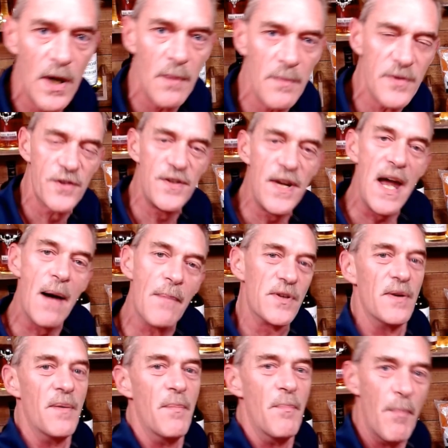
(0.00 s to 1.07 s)
stamped
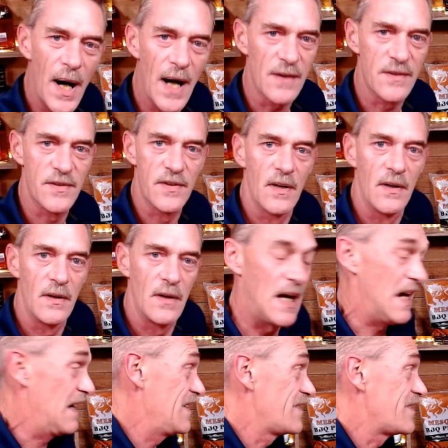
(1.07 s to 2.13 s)
box.
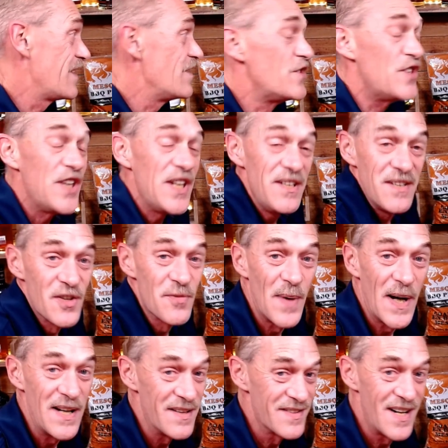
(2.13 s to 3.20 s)
It's ingenious
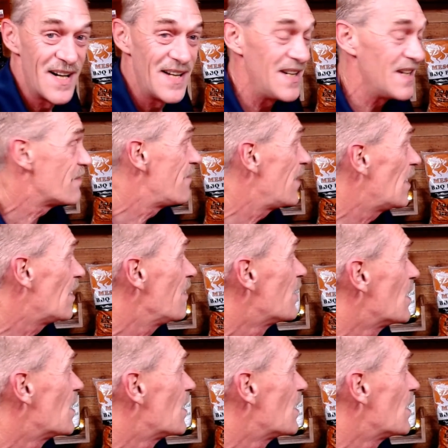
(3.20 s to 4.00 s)
by design. It's very, very